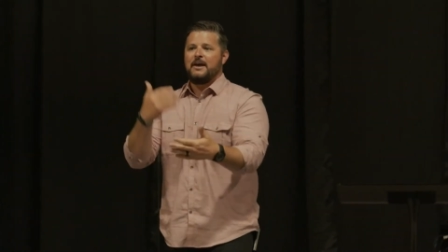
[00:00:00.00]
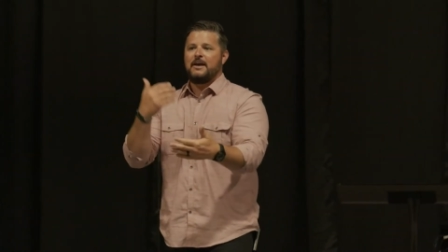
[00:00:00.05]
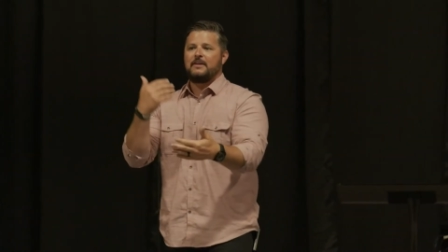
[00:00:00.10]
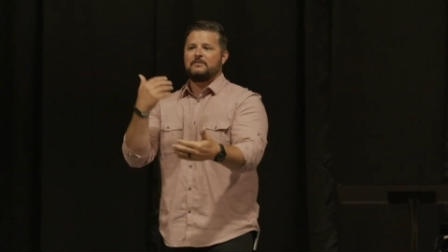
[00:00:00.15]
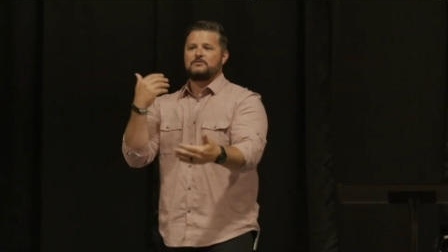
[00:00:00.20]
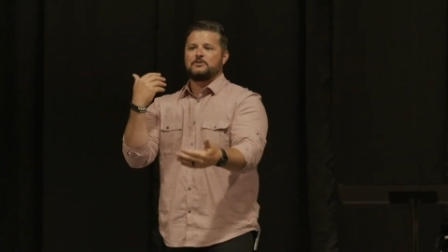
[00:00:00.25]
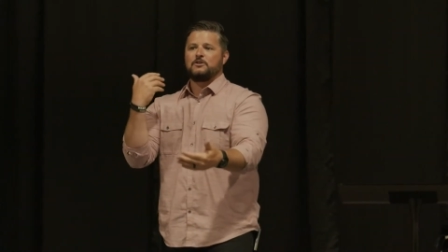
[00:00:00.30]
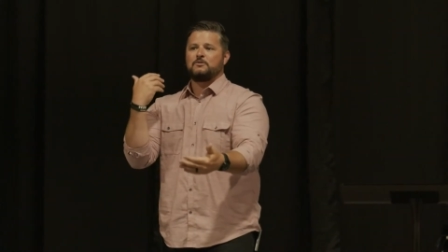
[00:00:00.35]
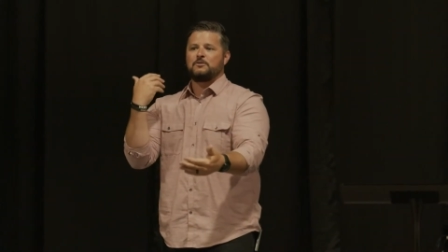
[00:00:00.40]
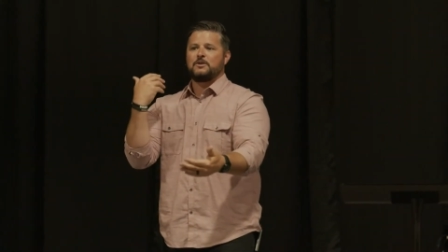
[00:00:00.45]

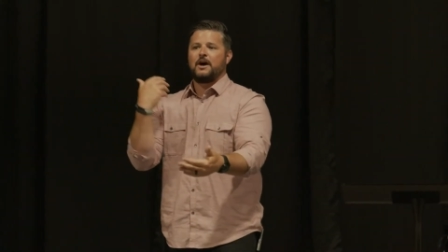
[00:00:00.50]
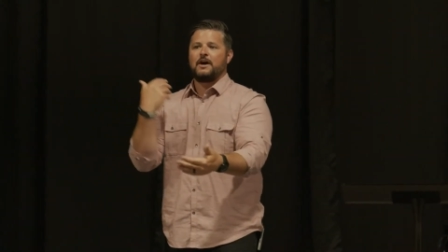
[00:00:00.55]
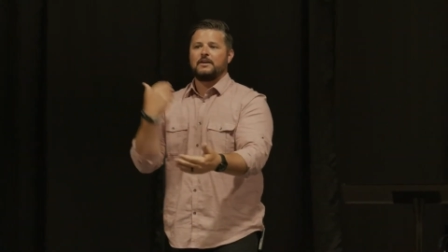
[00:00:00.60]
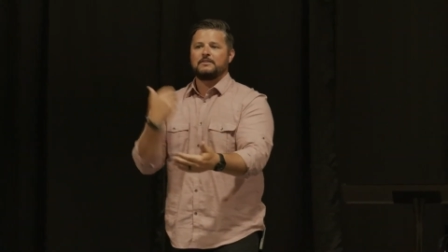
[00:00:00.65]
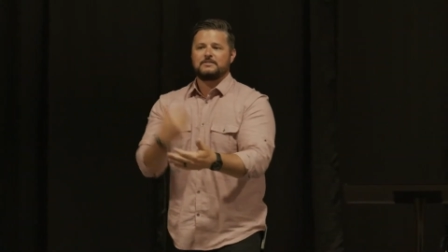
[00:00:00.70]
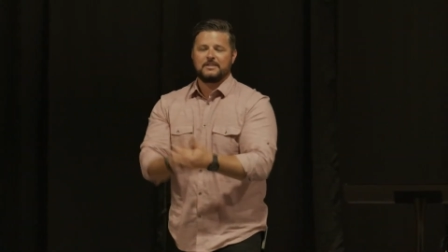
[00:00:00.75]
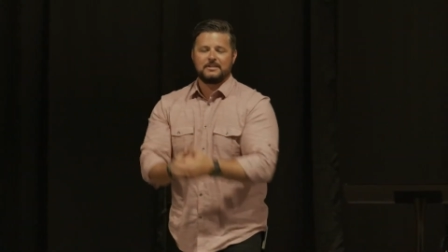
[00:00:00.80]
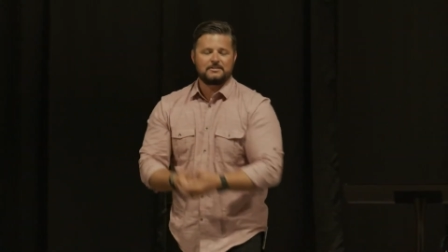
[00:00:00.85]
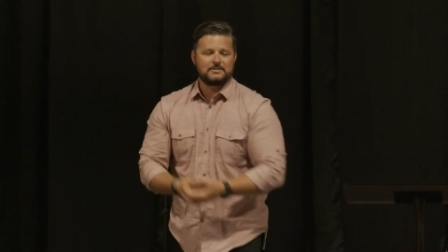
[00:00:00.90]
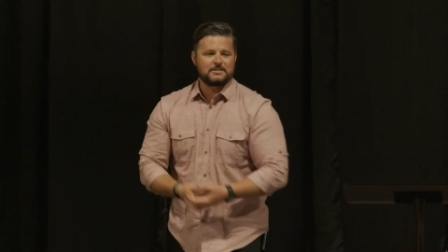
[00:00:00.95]
And so
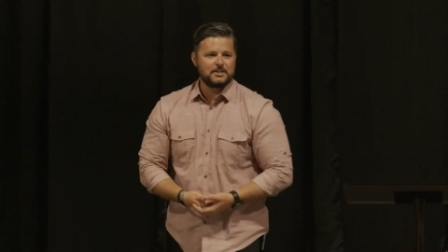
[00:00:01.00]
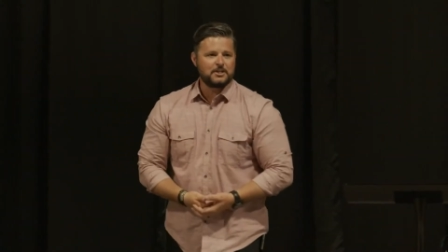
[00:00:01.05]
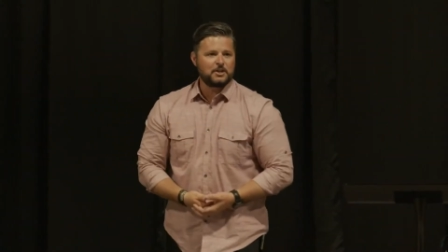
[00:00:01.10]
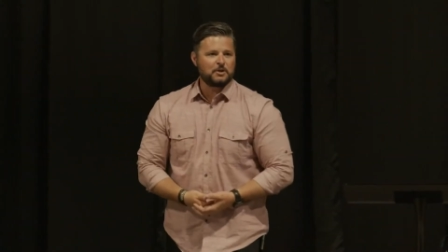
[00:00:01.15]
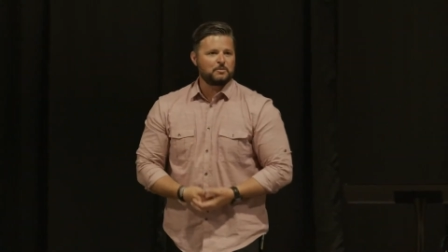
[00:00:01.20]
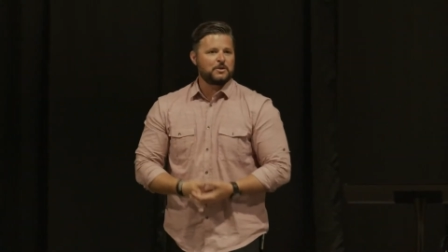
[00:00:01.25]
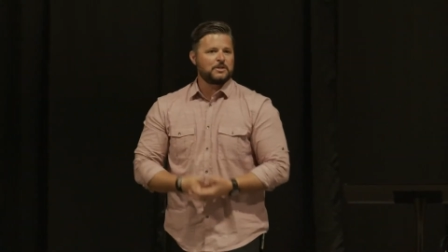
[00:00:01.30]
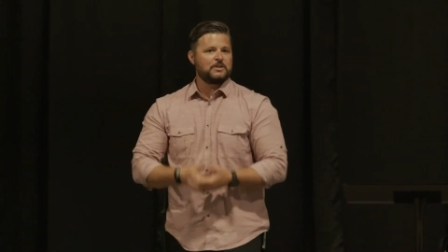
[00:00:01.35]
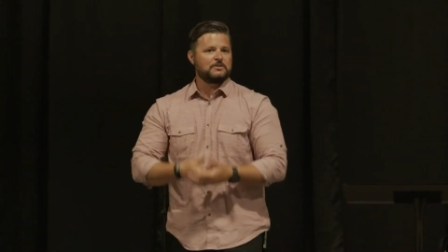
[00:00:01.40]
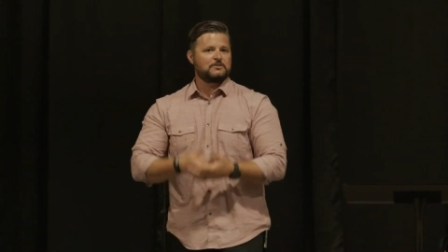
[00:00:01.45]
God said,
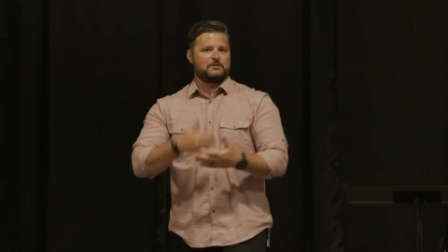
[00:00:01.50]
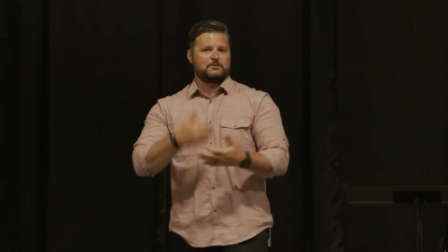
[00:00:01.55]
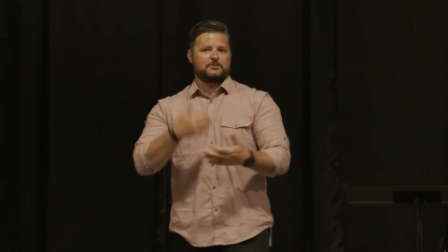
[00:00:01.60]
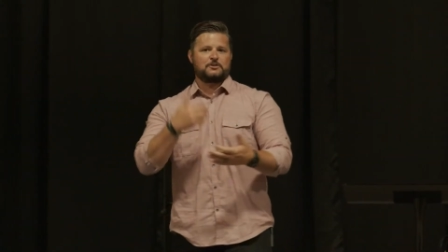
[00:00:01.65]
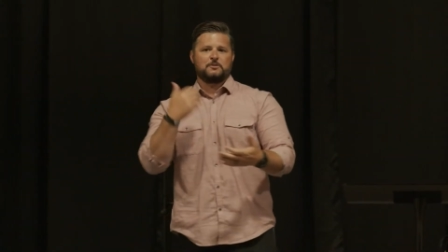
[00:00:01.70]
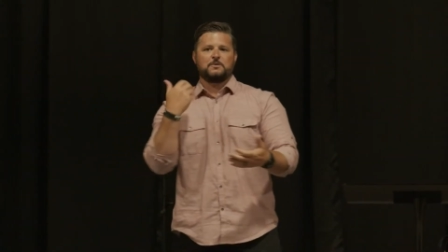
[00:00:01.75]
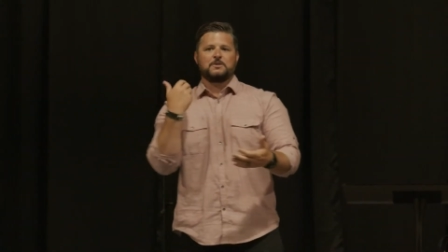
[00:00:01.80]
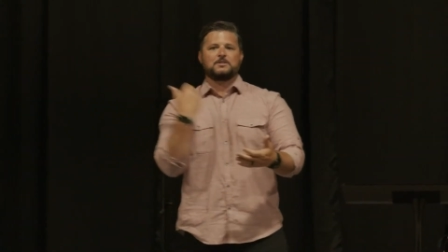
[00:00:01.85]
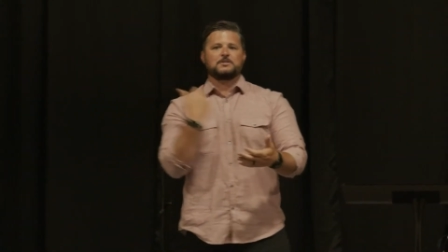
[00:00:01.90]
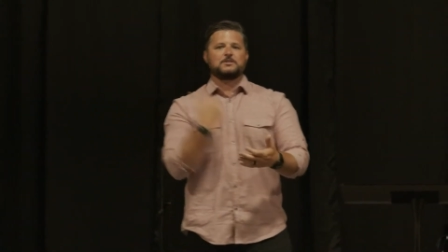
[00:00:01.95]
Seek a realtor.
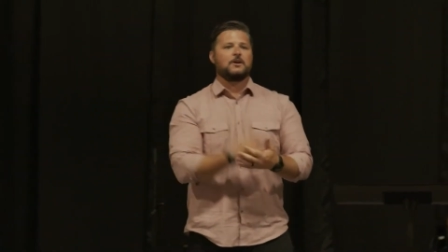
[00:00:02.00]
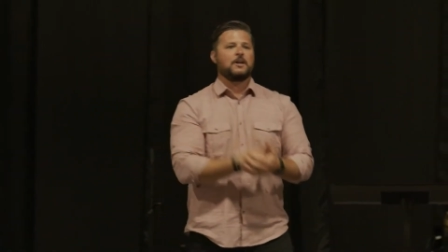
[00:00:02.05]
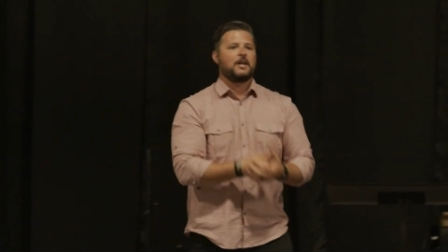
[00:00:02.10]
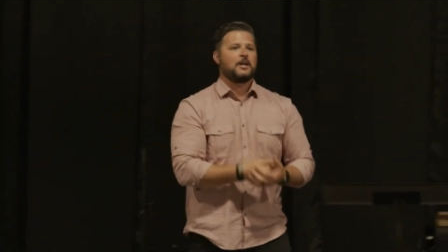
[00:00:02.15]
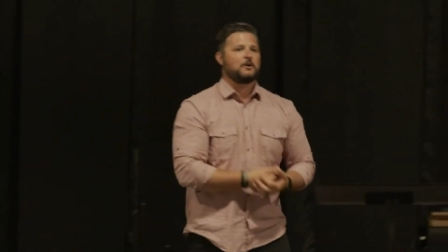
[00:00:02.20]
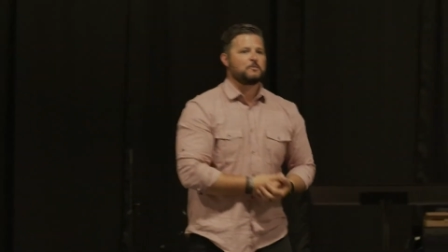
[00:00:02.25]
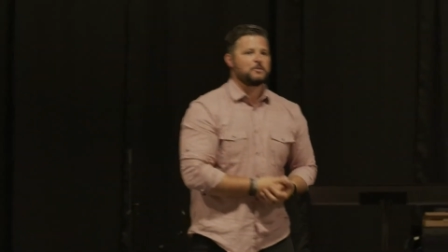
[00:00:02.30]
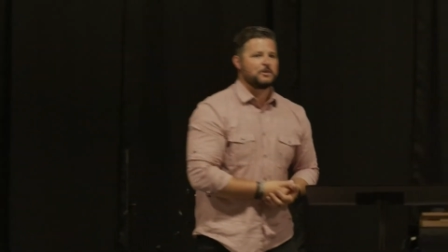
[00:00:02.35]
So we sought